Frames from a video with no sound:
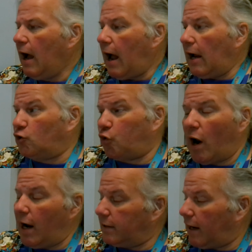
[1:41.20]
I
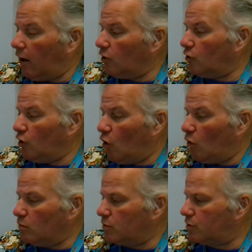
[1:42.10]
tried garden
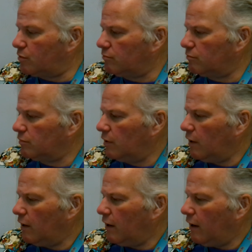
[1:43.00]
gnomes.
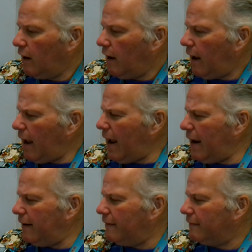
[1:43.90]

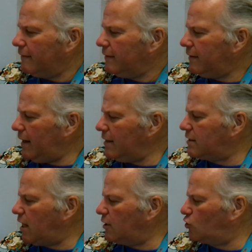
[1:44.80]
Hey,
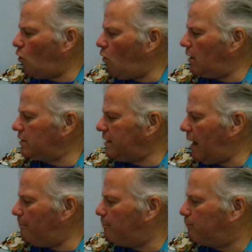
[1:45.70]
kids like toys,
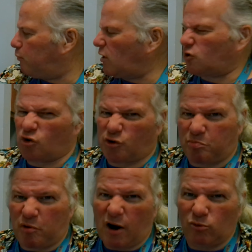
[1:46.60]
not Brussels
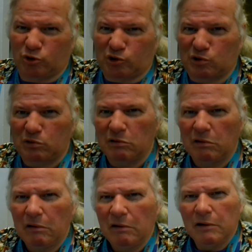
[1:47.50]
sprouts.
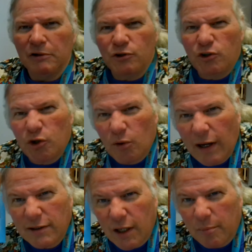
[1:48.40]
Do you
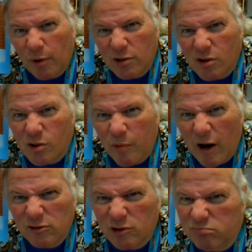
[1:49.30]
guys like Brussels
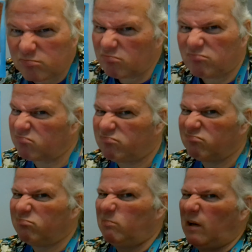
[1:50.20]
sprouts?
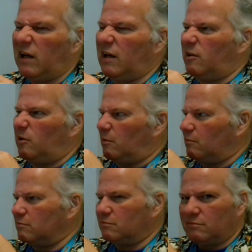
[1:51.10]
Me either.
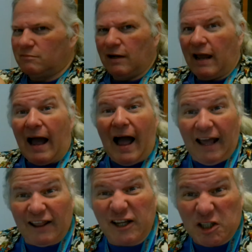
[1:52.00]

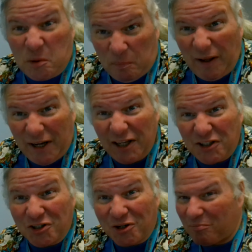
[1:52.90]
I like spinach,
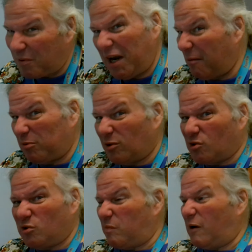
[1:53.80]
but not
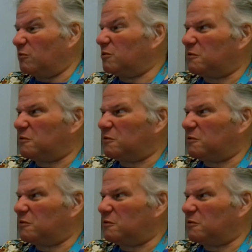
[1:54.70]
Brussels sprouts.